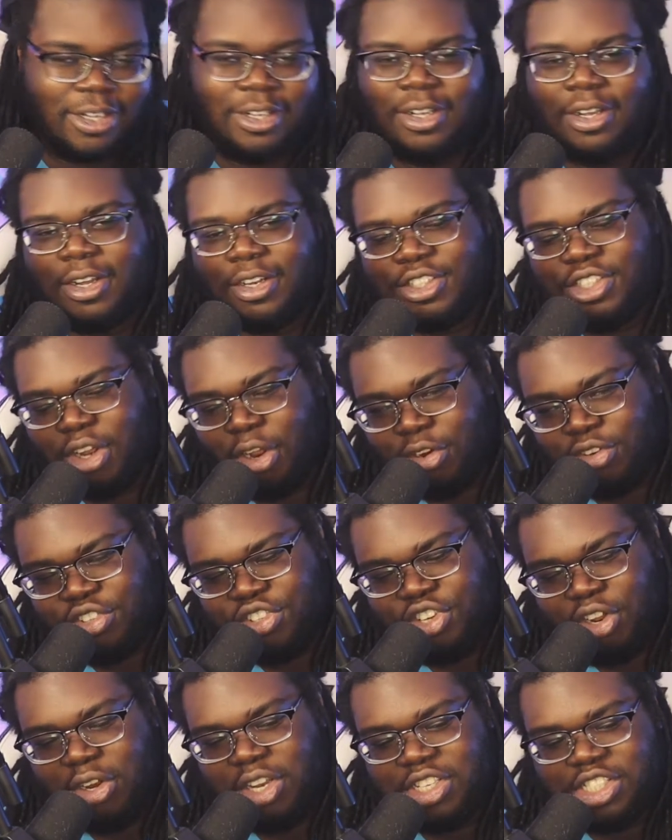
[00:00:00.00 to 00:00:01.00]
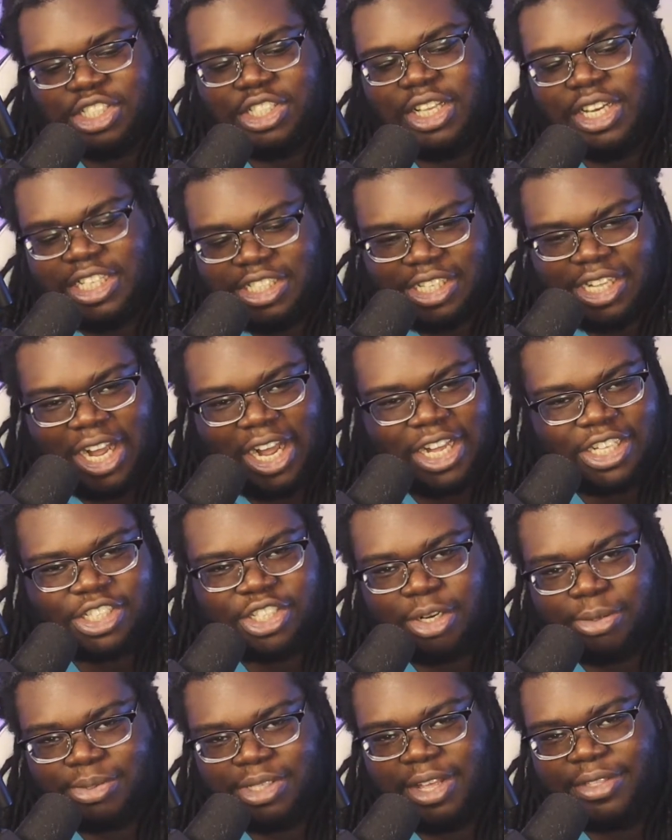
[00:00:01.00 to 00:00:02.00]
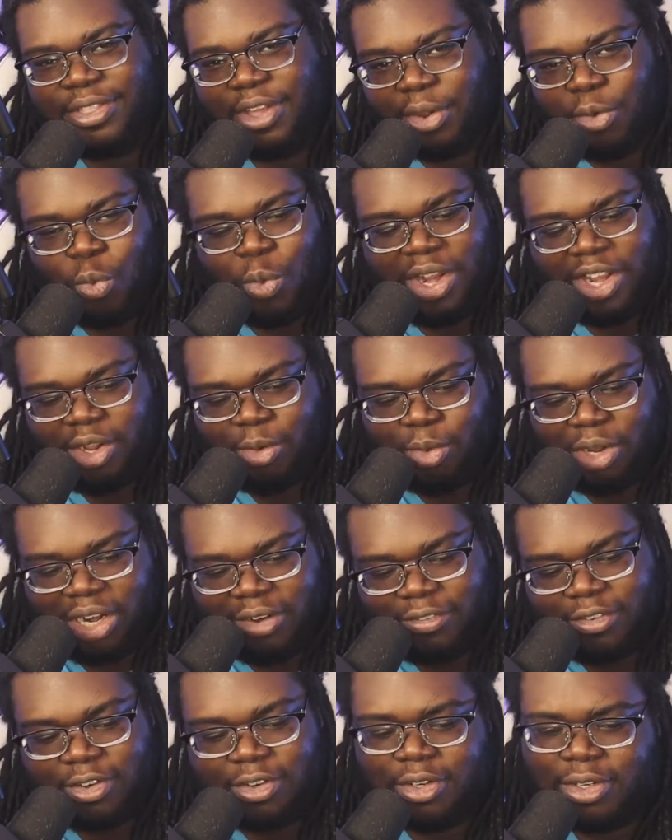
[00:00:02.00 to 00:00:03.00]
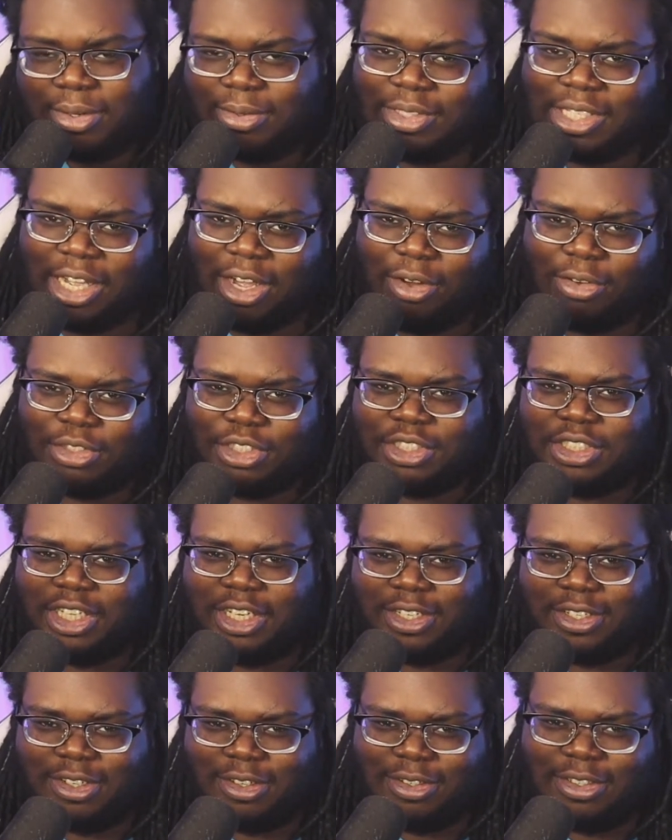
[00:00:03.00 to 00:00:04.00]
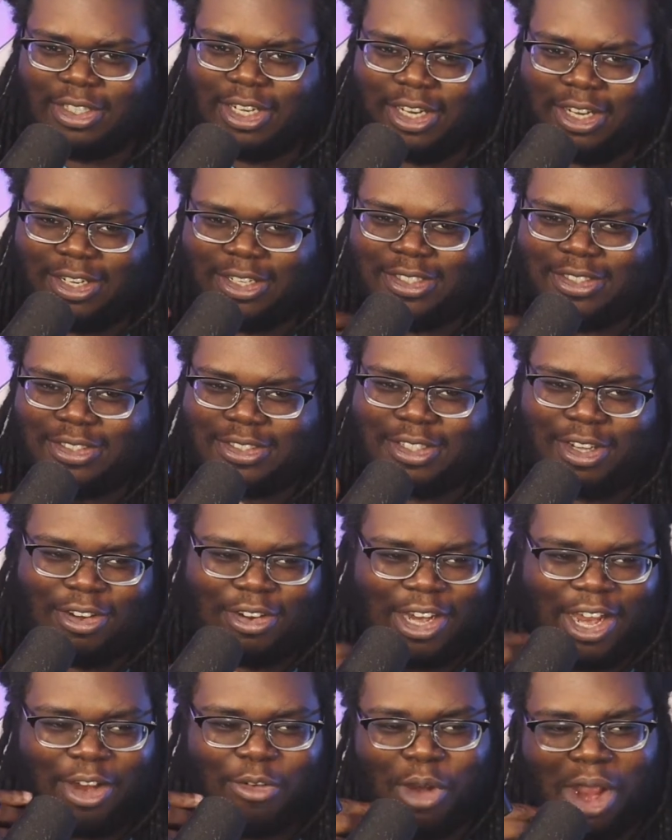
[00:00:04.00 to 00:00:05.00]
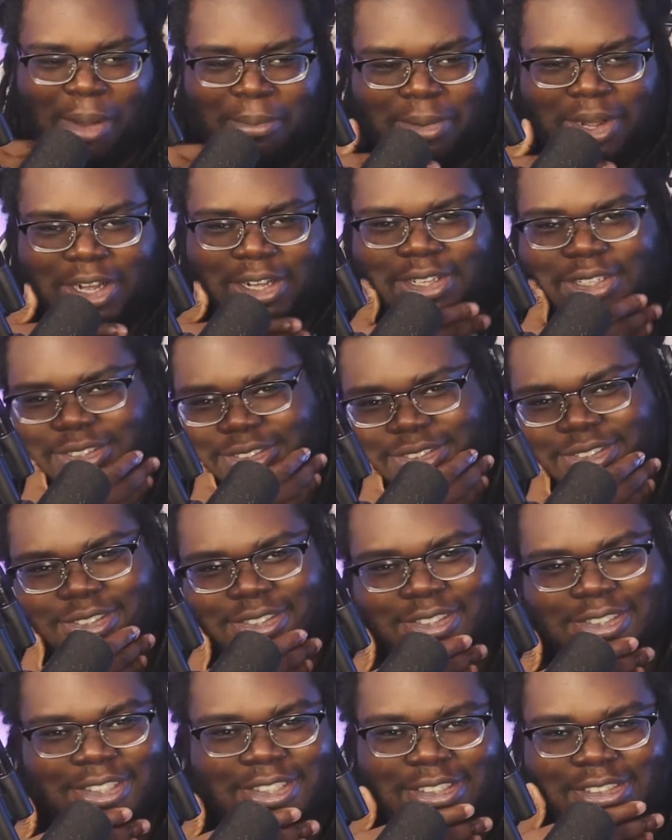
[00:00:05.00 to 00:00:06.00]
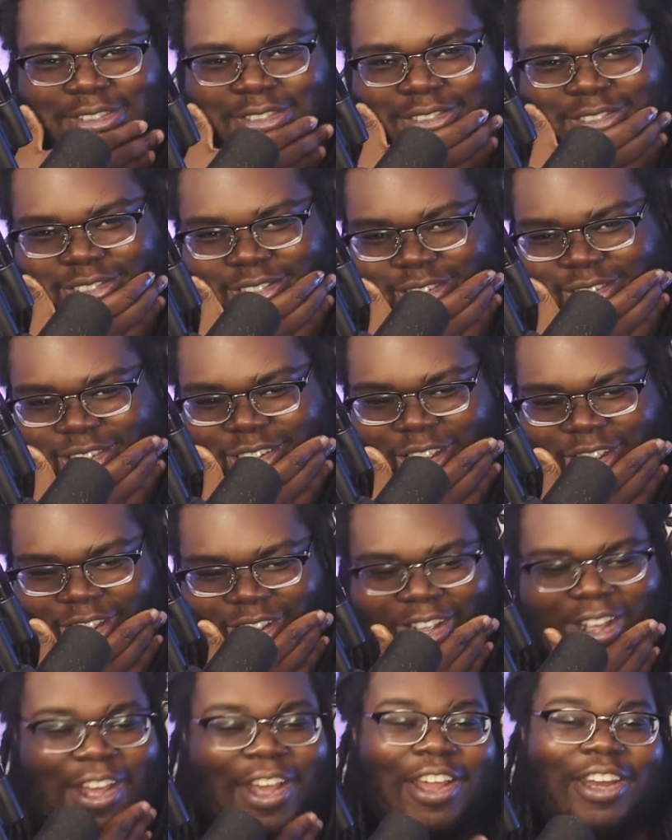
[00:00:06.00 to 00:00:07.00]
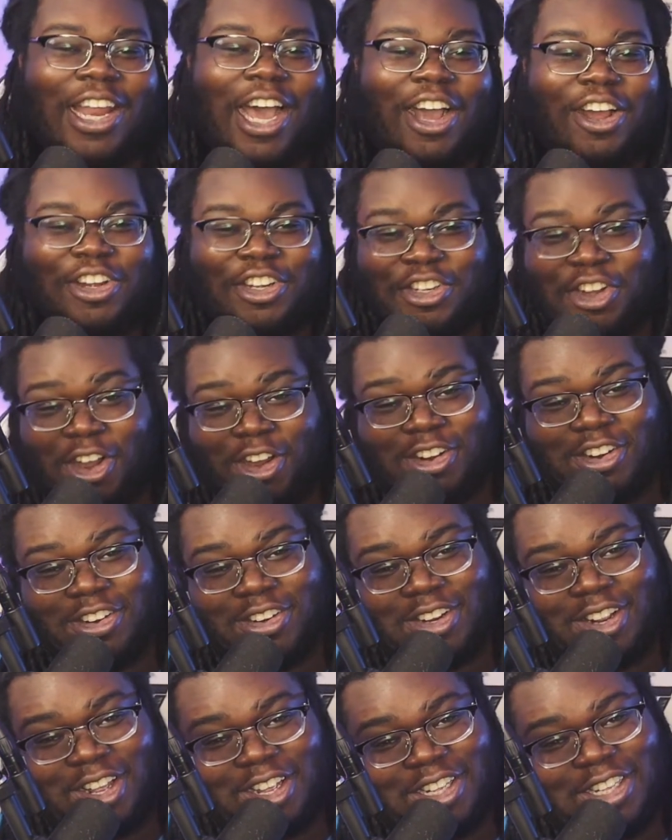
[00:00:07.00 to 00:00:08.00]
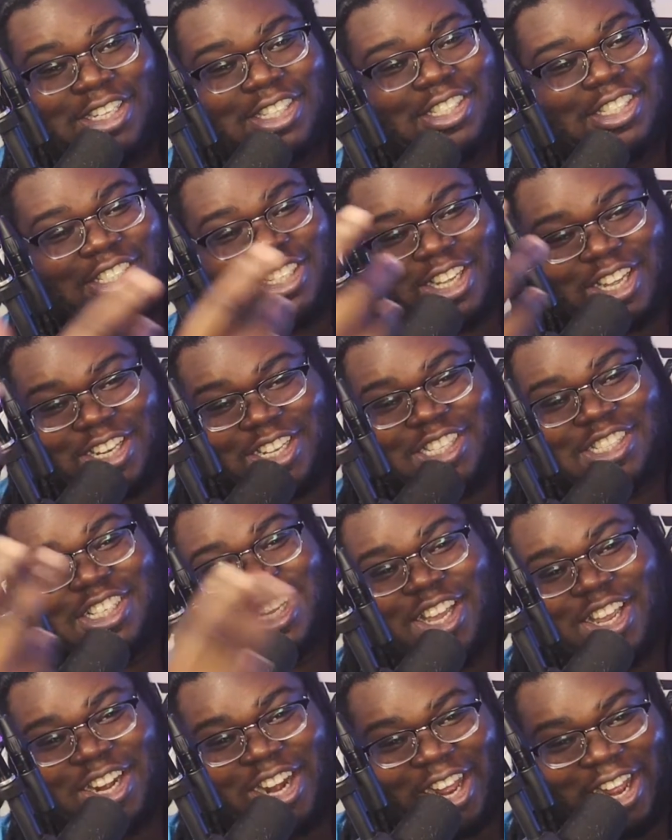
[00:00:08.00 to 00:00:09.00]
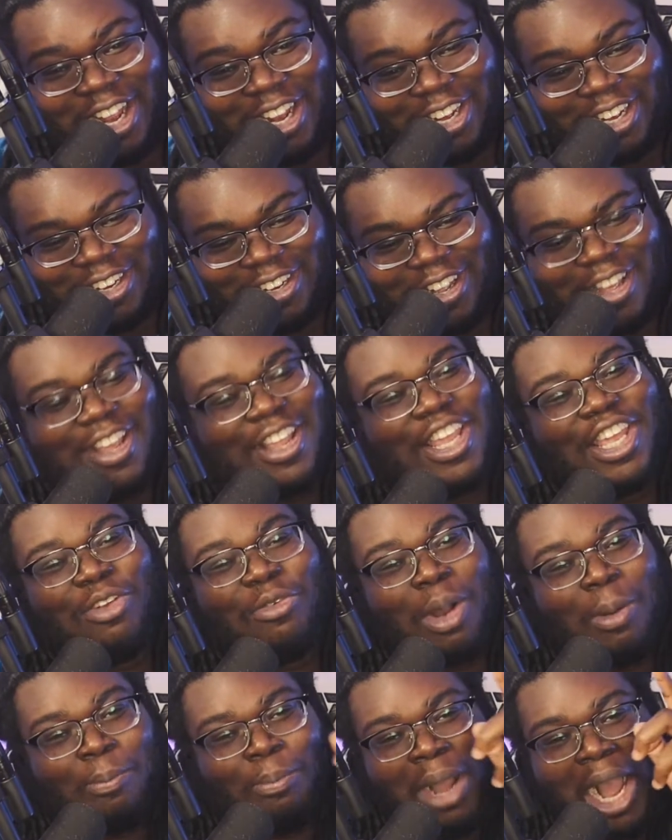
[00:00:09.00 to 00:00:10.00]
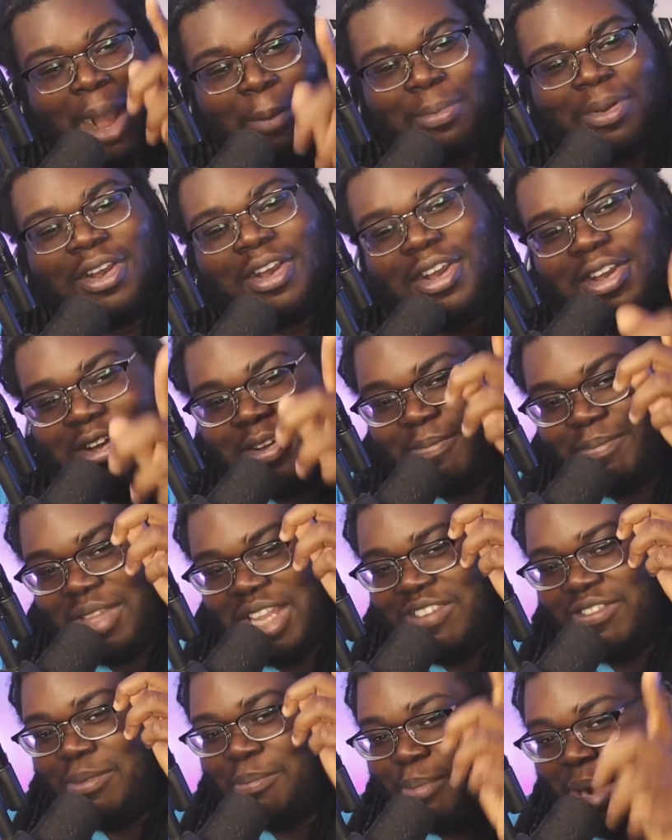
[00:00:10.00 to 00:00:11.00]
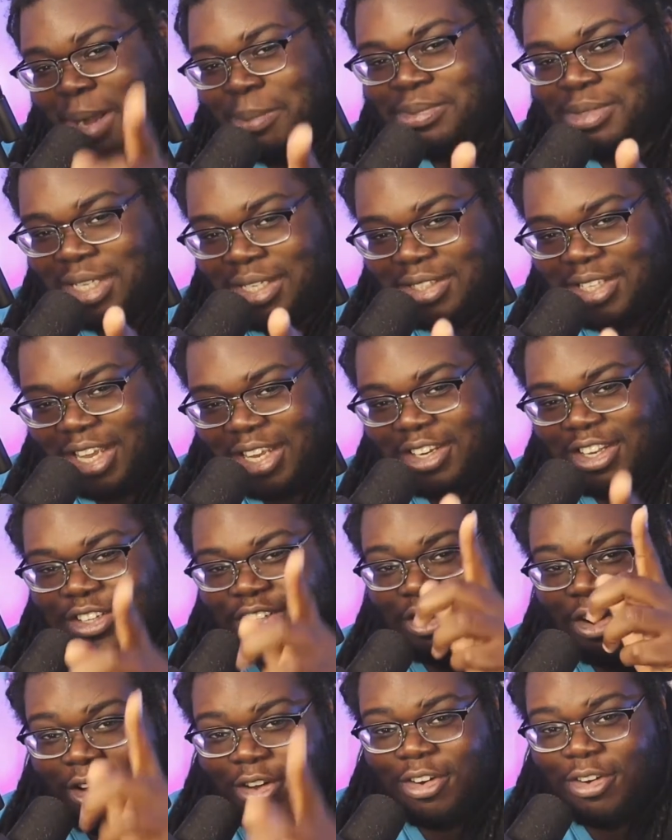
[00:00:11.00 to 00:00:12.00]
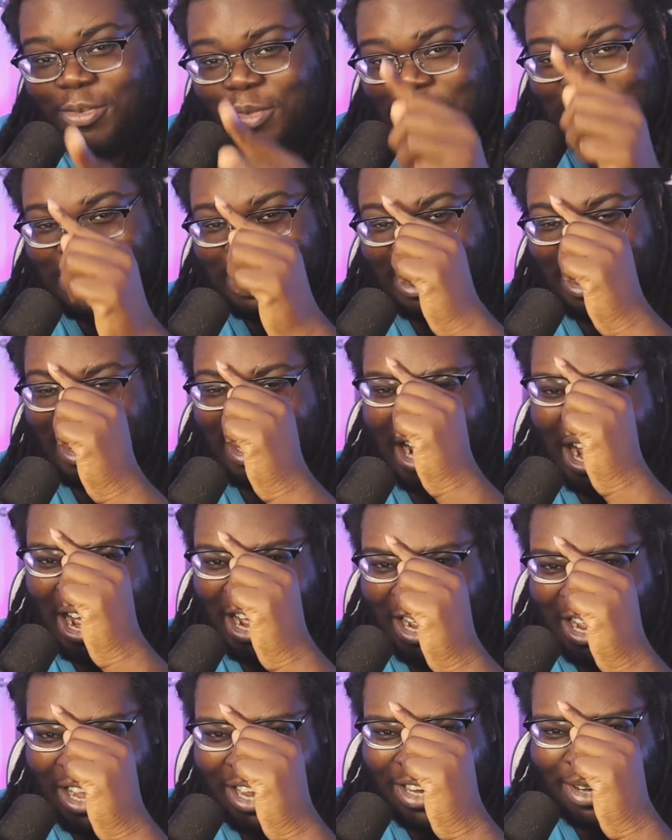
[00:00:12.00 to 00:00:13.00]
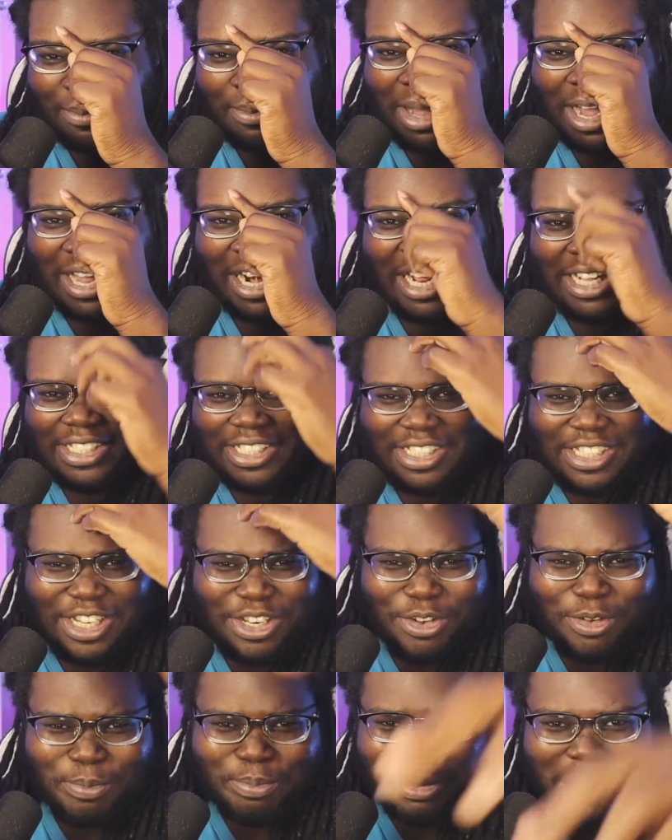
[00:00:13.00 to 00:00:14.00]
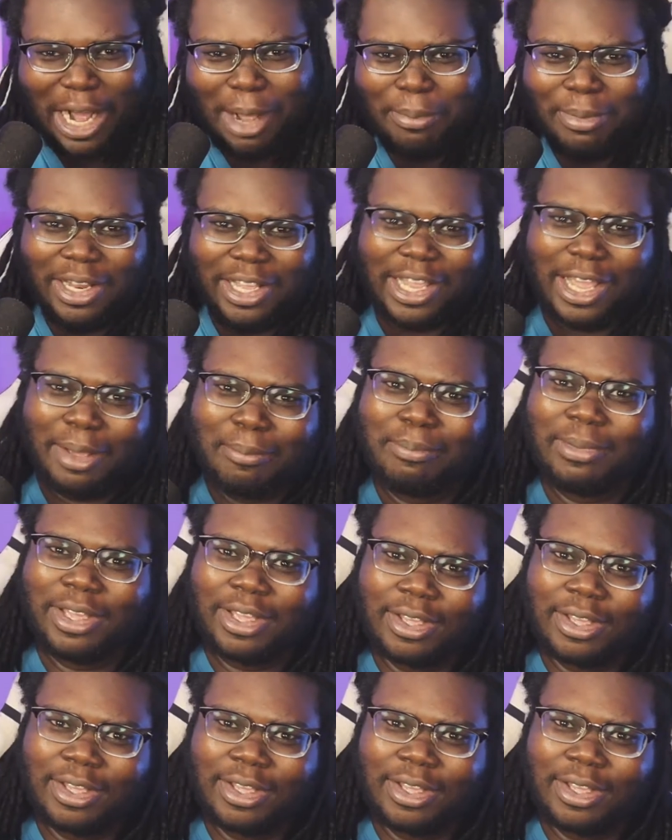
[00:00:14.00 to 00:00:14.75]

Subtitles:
don't listen to these guys, you know what I'm saying? They're weak or whatever. I was like, oh shit, okay, grandma. Okay. Now her daughter is looking alright. You know what, Popp? Even Popp said that. The daughter was looking alright, man. I see you, Popp. Look at me.